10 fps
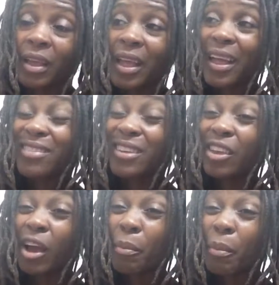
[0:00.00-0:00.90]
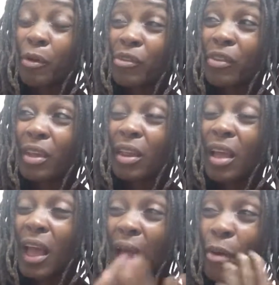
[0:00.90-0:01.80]
As a young person,
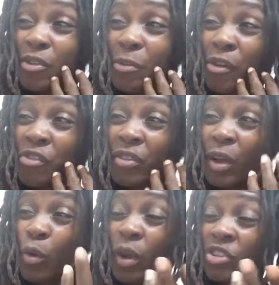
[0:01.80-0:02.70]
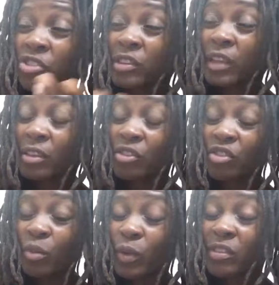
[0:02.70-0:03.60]
I was a person that questioned, said there's
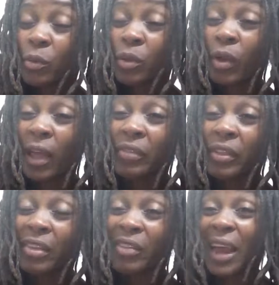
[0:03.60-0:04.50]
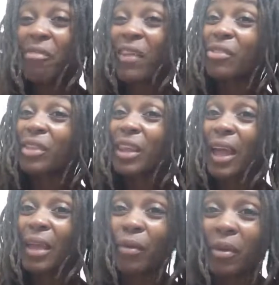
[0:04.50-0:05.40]
certain ways that we don't have to live, and I found the
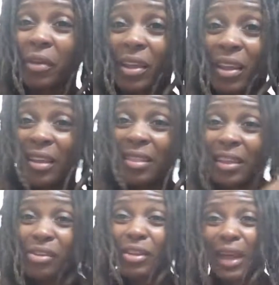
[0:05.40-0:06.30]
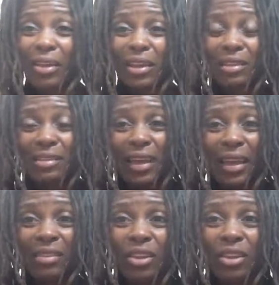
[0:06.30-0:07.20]
library. Now you get this
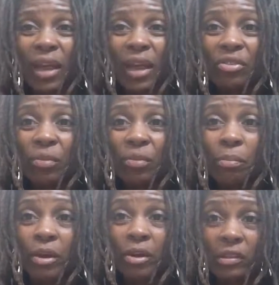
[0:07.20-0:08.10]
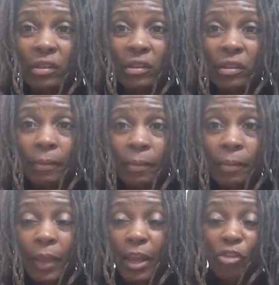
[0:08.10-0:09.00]
cat telling you not to read books.
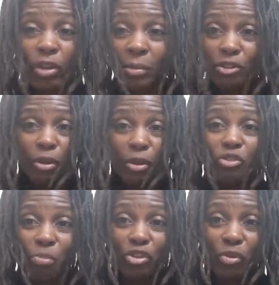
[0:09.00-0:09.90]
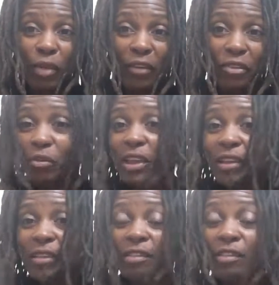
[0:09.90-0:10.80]
And there's only but so much books you have to read,
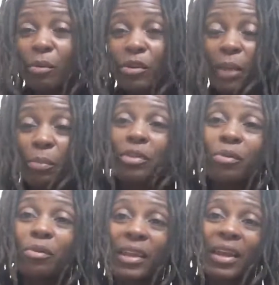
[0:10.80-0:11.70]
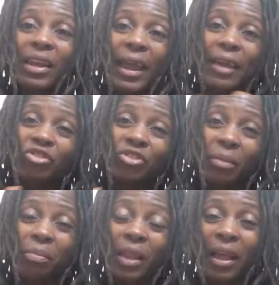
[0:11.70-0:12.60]
because at some point you got to put the book down and actually
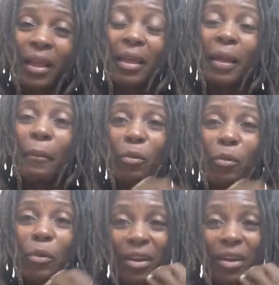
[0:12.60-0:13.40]
apply. But we are